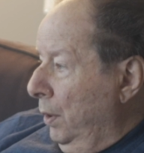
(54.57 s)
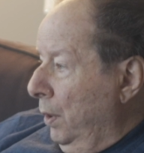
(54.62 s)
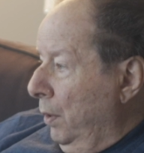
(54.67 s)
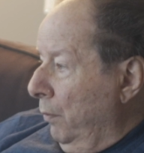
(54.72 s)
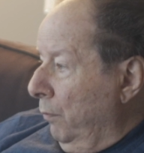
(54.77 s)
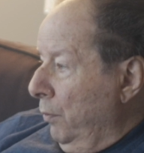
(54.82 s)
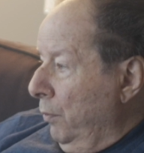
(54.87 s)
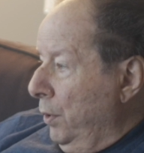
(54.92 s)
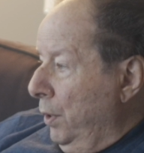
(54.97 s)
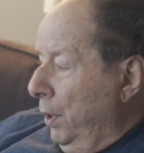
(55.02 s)

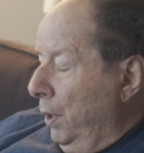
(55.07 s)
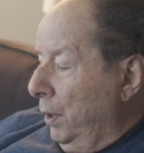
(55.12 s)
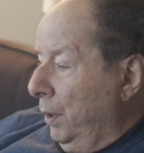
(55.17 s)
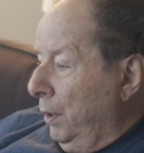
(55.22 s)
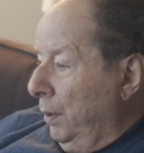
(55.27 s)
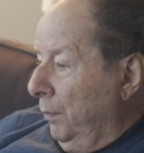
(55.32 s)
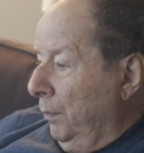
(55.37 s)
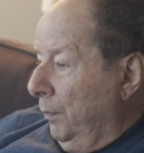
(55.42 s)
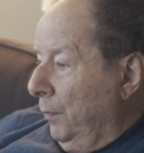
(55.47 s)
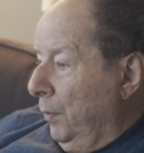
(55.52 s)
every
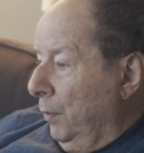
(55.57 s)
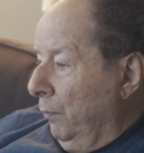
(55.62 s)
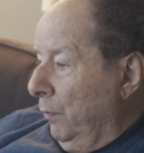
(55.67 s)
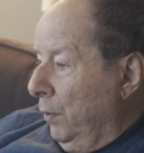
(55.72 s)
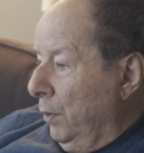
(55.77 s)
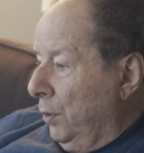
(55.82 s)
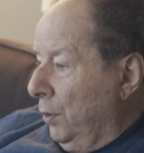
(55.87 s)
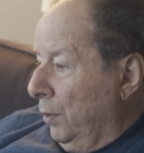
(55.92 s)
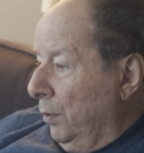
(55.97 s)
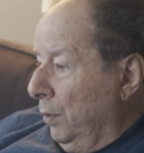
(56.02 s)
day of
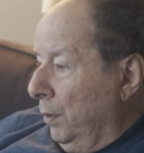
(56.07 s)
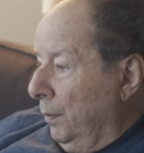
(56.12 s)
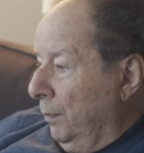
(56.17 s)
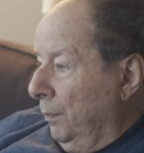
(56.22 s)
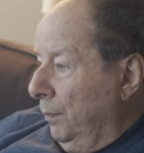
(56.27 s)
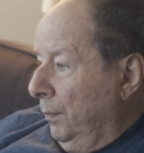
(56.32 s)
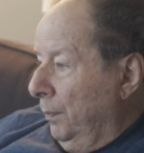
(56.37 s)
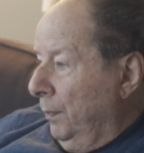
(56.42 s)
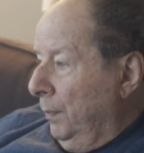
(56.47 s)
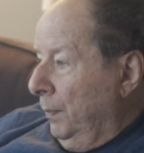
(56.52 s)
insulin.
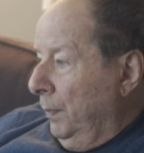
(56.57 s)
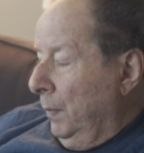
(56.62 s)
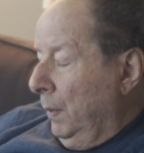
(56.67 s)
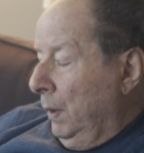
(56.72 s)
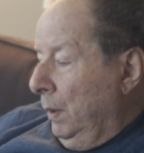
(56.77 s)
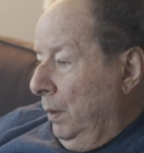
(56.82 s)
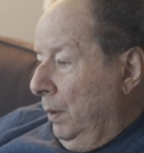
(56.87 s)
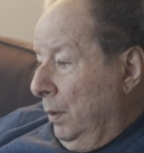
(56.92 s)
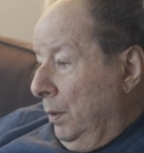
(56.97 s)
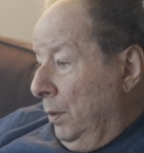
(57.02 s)

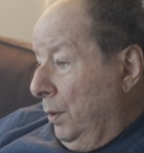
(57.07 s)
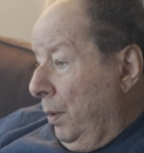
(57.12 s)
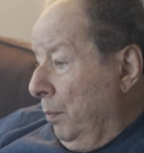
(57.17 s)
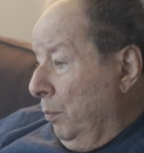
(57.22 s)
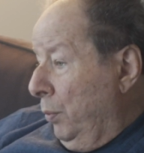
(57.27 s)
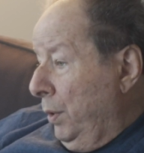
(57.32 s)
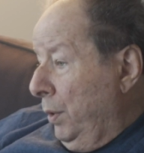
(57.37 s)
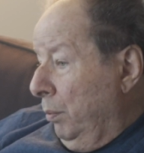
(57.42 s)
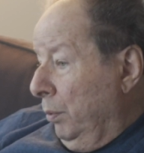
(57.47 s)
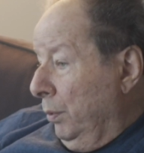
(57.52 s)

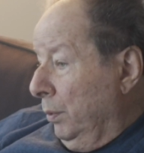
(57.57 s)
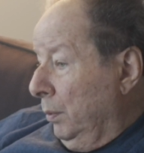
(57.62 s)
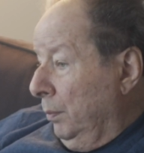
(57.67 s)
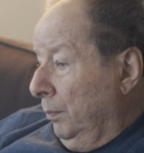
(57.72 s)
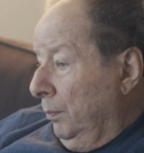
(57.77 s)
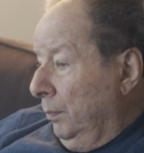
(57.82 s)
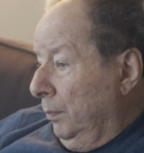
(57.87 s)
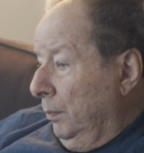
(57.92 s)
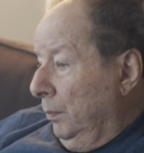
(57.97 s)
Some people